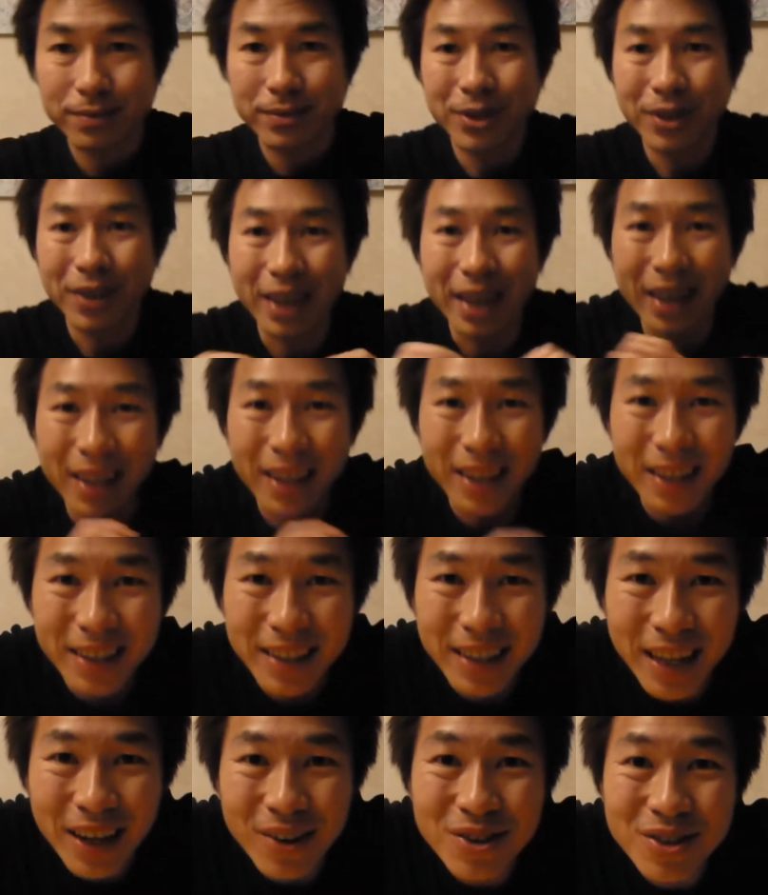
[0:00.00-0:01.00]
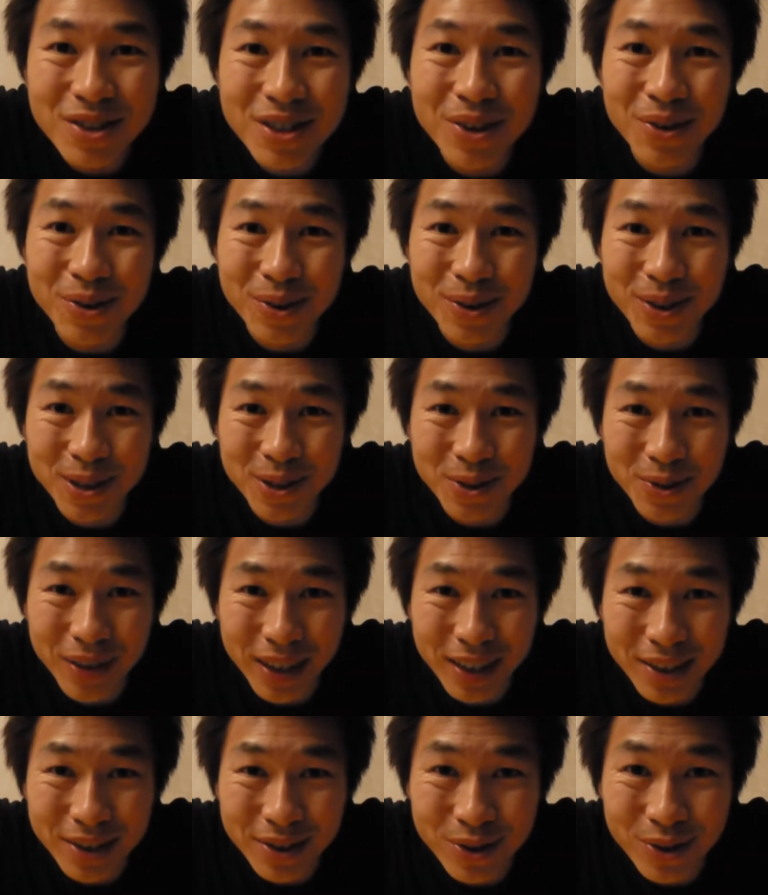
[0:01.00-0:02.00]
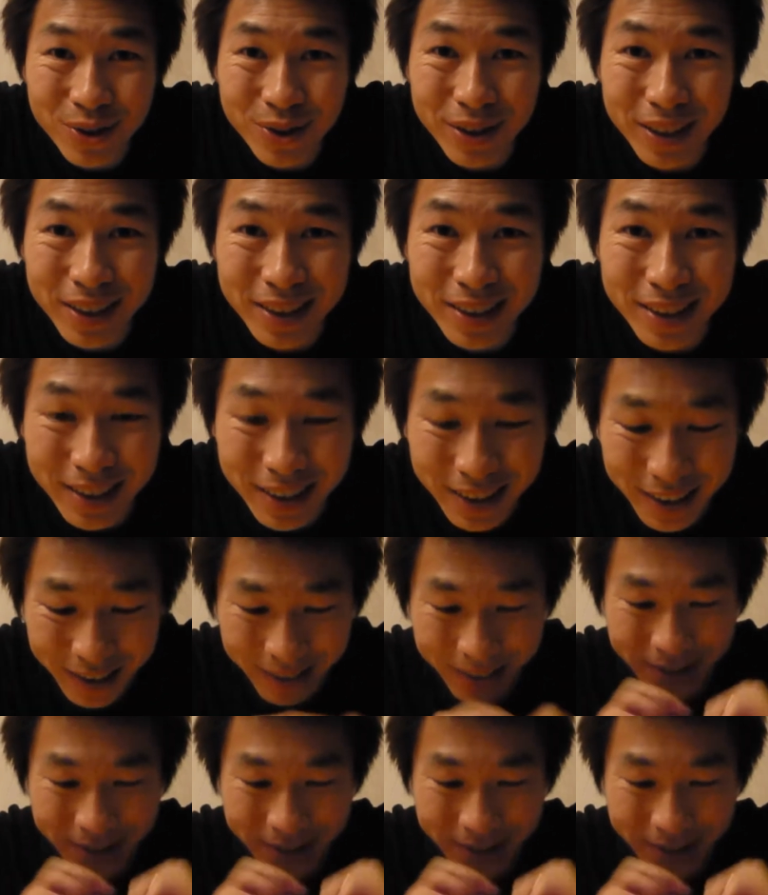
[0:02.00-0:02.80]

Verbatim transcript: Okay, now I'll tell you the trick. So easy.